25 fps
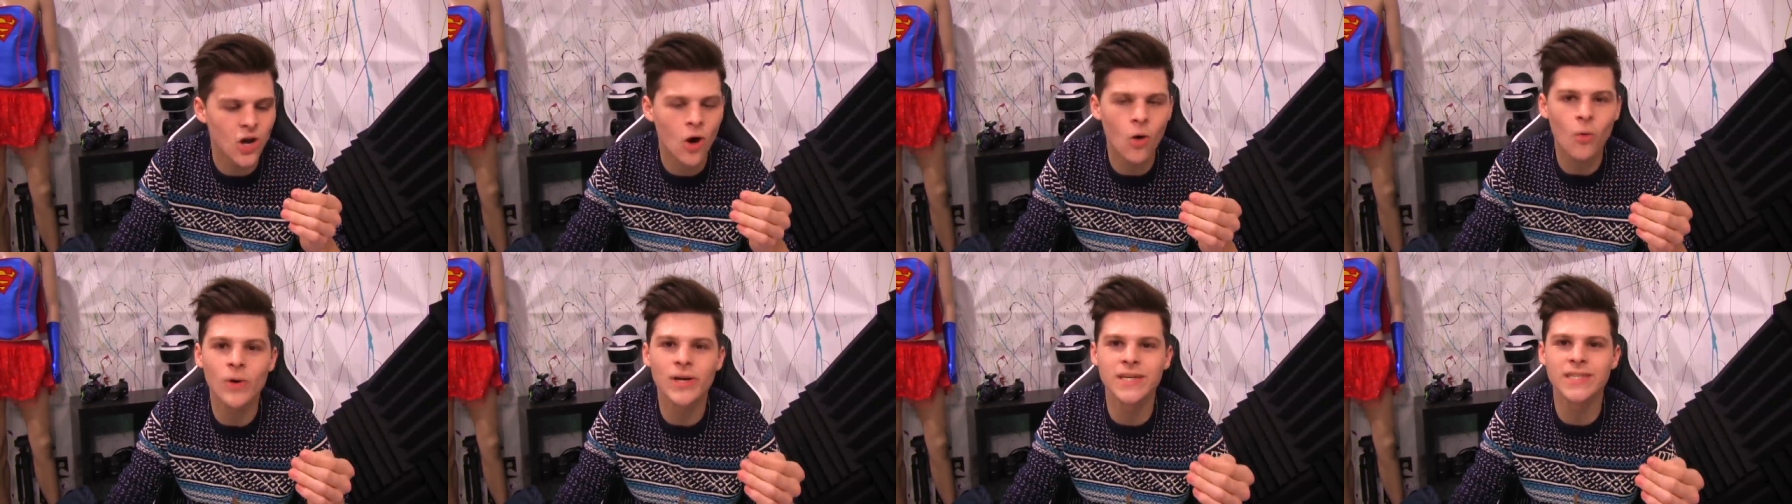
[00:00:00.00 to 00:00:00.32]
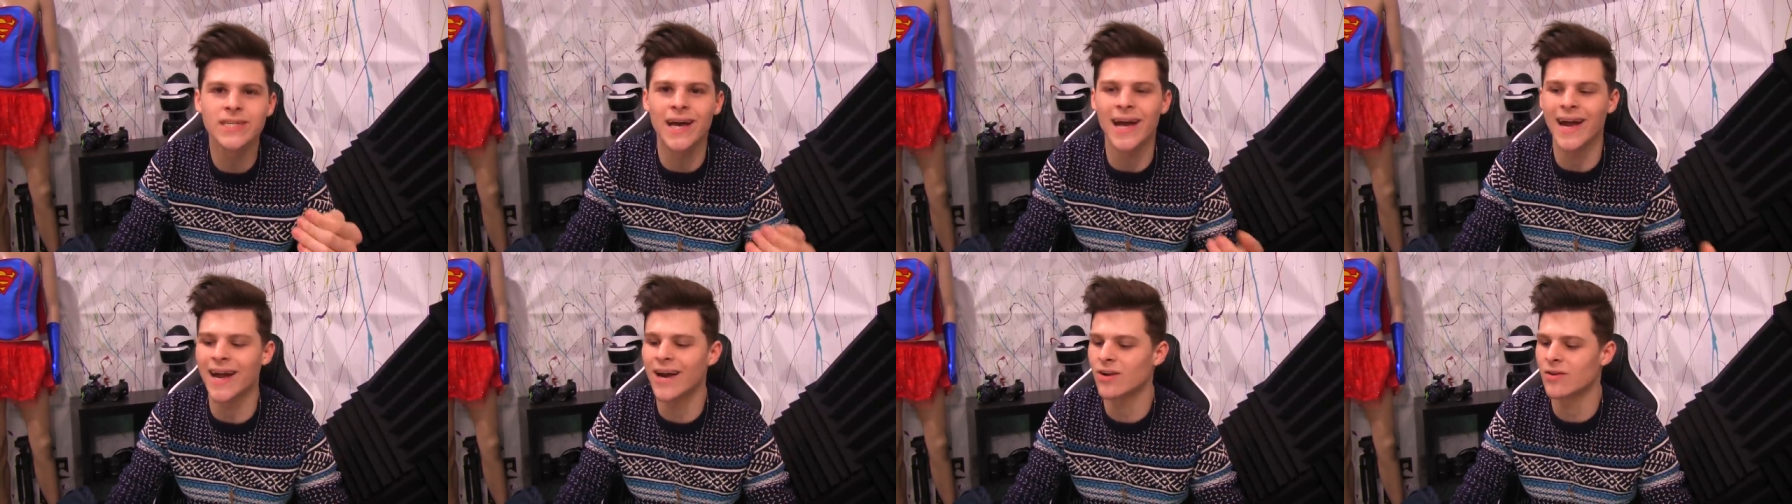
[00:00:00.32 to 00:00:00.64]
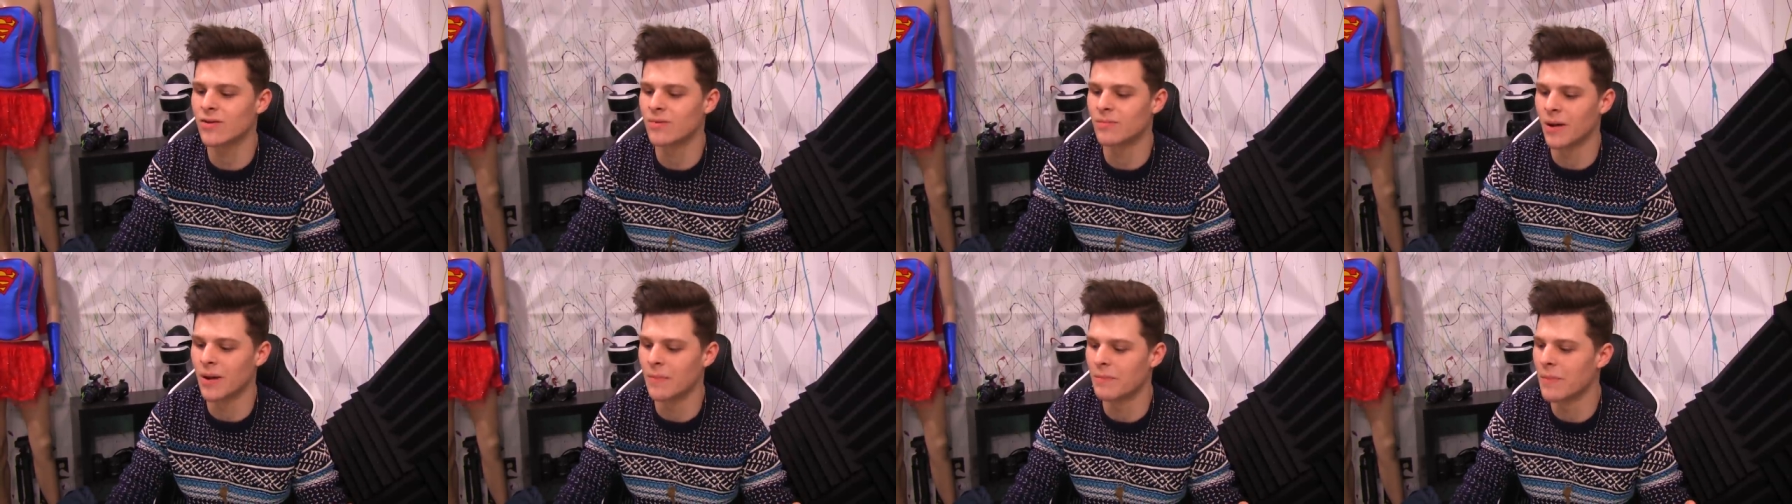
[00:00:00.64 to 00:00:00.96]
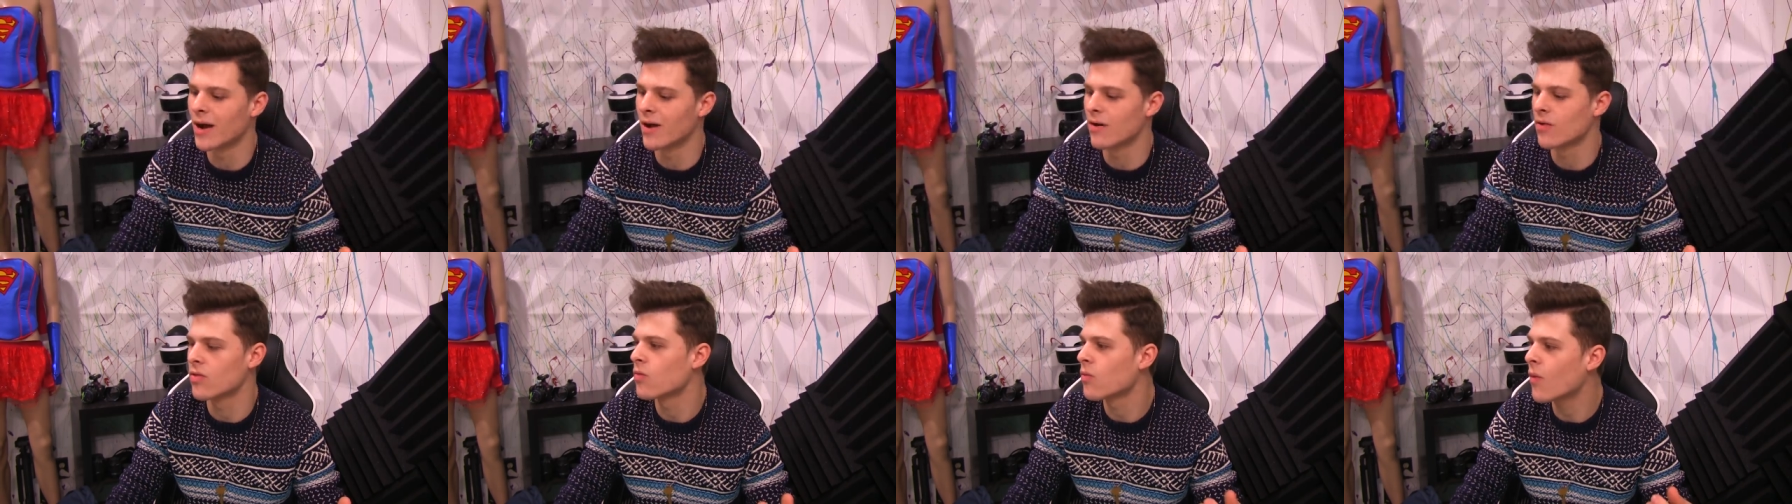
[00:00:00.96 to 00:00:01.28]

always a hair in my mouth.